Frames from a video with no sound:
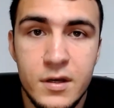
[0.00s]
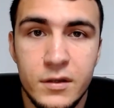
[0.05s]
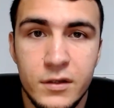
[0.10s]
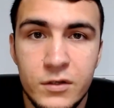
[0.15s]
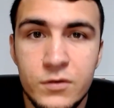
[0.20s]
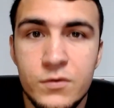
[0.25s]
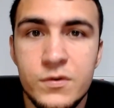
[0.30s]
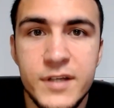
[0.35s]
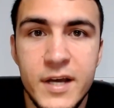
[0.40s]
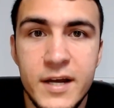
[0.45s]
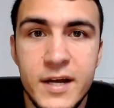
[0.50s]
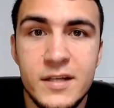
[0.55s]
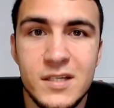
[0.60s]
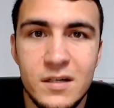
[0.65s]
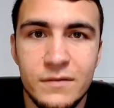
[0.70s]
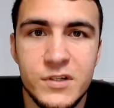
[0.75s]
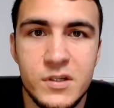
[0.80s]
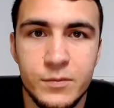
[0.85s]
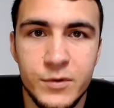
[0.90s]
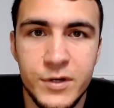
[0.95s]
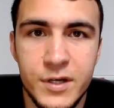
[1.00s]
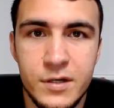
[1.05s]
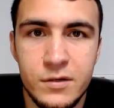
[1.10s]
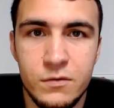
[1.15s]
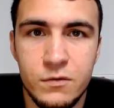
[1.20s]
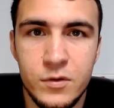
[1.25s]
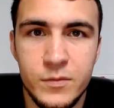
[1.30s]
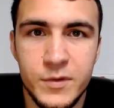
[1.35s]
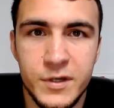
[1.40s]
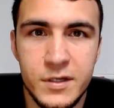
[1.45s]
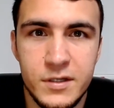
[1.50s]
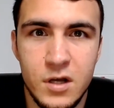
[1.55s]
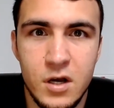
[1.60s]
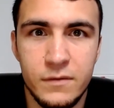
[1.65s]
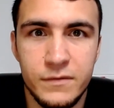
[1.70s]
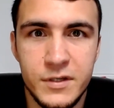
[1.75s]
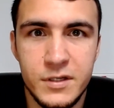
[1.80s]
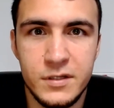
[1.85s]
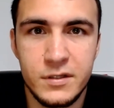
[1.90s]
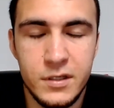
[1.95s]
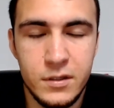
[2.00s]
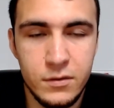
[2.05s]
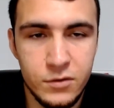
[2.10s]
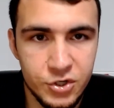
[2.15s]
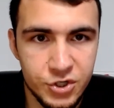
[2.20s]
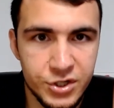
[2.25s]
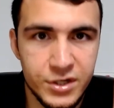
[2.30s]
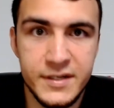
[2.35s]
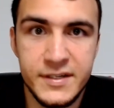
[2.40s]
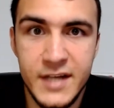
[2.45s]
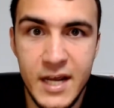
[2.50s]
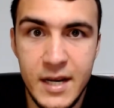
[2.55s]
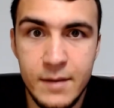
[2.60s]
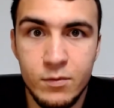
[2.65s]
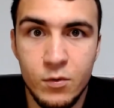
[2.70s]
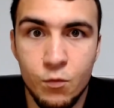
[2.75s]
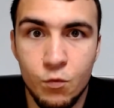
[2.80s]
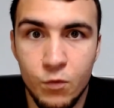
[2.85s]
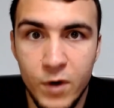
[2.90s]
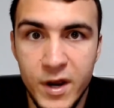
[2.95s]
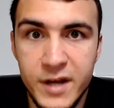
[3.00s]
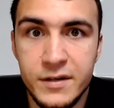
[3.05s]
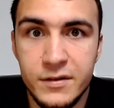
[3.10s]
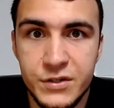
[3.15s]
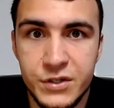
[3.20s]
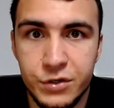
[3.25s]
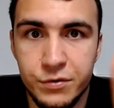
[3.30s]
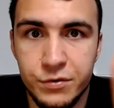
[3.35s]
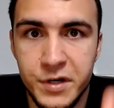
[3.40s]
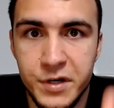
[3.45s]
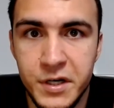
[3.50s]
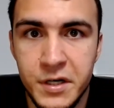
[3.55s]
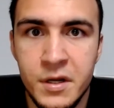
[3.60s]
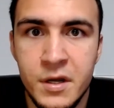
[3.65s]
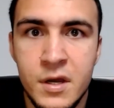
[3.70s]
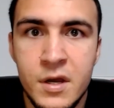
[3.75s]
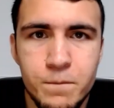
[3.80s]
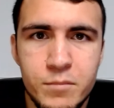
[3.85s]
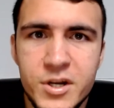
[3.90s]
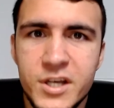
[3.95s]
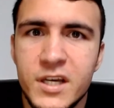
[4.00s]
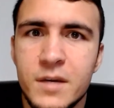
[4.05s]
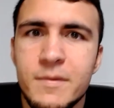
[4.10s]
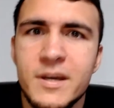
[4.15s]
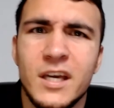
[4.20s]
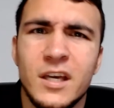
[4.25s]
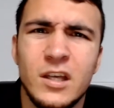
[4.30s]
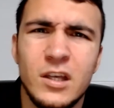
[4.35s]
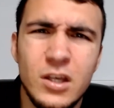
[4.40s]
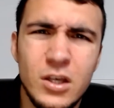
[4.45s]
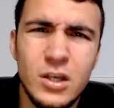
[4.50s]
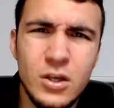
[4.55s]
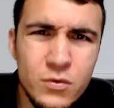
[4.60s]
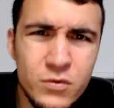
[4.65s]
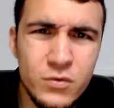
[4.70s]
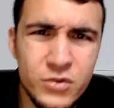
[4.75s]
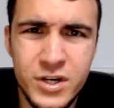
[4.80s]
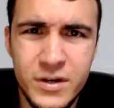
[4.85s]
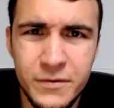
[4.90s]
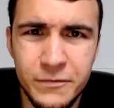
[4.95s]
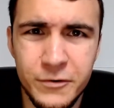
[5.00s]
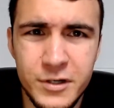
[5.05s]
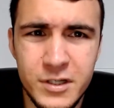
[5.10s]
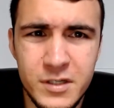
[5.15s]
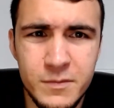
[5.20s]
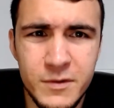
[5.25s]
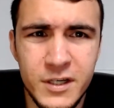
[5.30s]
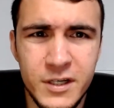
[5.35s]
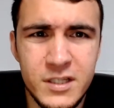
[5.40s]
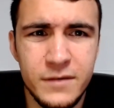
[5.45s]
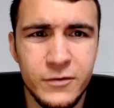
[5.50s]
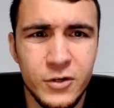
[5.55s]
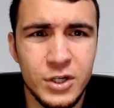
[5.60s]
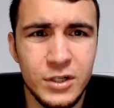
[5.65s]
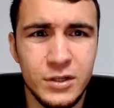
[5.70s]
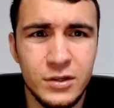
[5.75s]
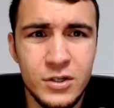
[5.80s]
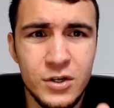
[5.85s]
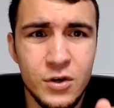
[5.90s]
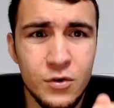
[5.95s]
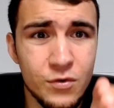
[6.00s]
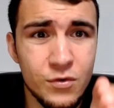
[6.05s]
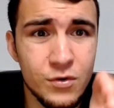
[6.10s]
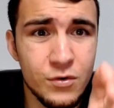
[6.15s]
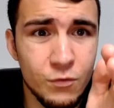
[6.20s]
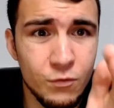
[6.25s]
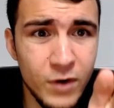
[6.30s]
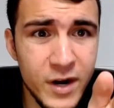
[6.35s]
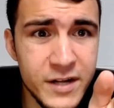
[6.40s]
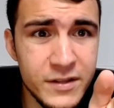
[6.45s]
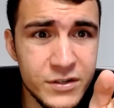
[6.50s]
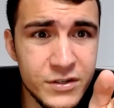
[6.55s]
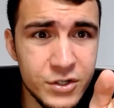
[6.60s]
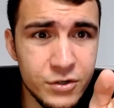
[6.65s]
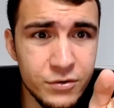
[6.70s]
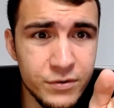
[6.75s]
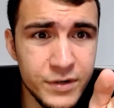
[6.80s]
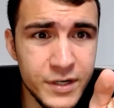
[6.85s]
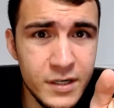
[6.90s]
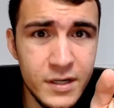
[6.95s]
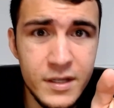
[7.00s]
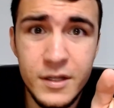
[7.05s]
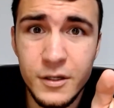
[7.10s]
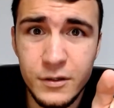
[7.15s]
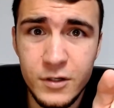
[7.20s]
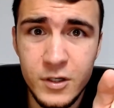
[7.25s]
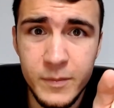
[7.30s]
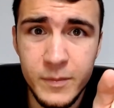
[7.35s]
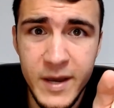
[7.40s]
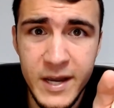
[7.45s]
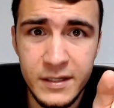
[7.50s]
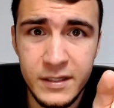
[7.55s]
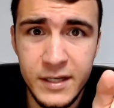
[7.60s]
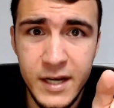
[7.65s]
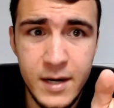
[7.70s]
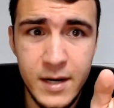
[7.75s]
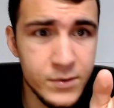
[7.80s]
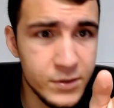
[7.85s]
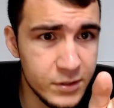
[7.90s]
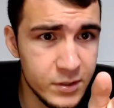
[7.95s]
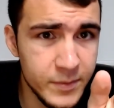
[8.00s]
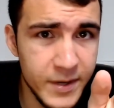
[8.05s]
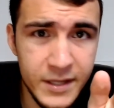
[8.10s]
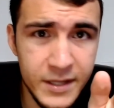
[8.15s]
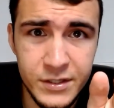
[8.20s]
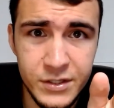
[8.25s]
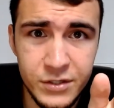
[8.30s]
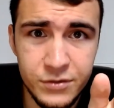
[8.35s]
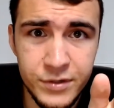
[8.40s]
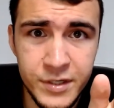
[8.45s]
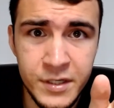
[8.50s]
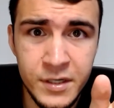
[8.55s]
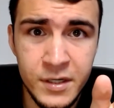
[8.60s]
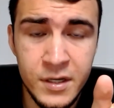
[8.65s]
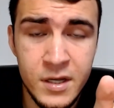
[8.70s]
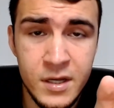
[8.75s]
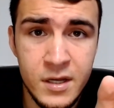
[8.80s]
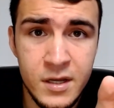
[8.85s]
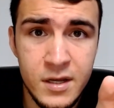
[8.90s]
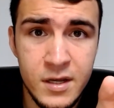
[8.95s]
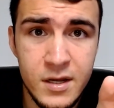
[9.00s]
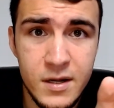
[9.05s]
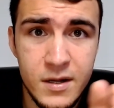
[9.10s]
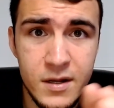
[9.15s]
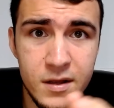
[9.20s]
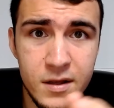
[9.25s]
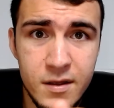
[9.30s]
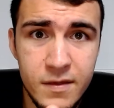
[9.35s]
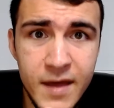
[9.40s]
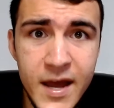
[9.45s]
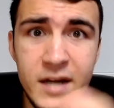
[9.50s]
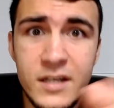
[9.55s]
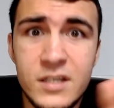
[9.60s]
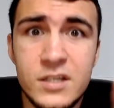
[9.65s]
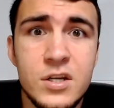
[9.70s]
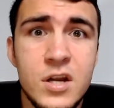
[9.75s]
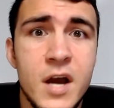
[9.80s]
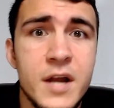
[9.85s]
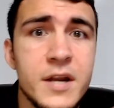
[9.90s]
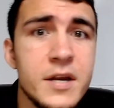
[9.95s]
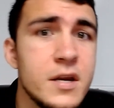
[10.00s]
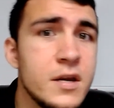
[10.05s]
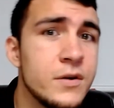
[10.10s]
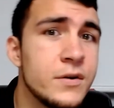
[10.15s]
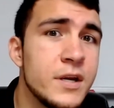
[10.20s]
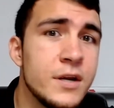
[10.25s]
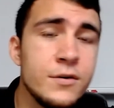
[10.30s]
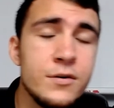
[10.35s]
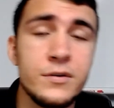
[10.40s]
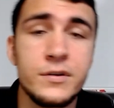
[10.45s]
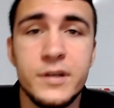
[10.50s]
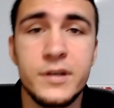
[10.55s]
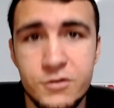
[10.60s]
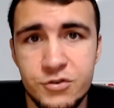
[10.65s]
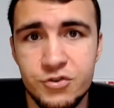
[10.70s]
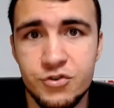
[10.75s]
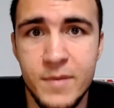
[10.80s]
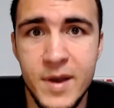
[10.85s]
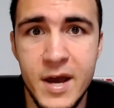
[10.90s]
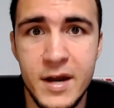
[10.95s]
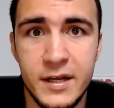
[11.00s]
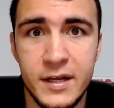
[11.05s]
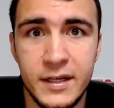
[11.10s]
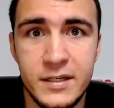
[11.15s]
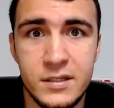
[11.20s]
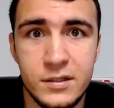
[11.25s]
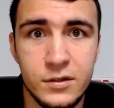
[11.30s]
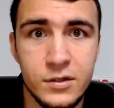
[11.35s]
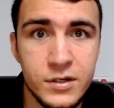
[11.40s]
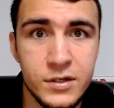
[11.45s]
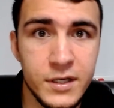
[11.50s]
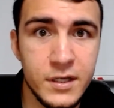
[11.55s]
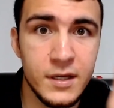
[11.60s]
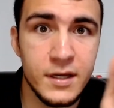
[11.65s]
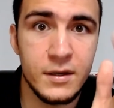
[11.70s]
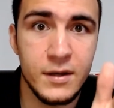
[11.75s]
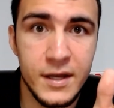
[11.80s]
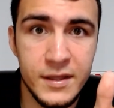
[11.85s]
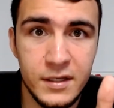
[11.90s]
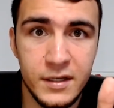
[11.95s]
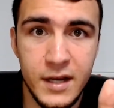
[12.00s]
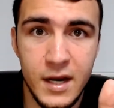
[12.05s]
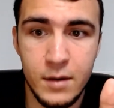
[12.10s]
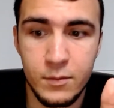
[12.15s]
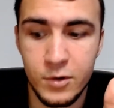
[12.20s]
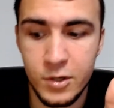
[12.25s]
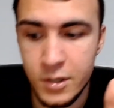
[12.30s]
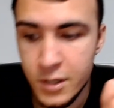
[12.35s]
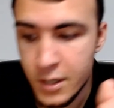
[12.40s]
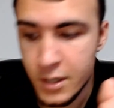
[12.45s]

This one's kind of self-explanatory because obviously you're just going to tape them right to the screen, but it can make a huge difference because if you're going to look right at the screen and then look back at the camera and look back at the screen, that is not nearly as dramatic as looking at the camera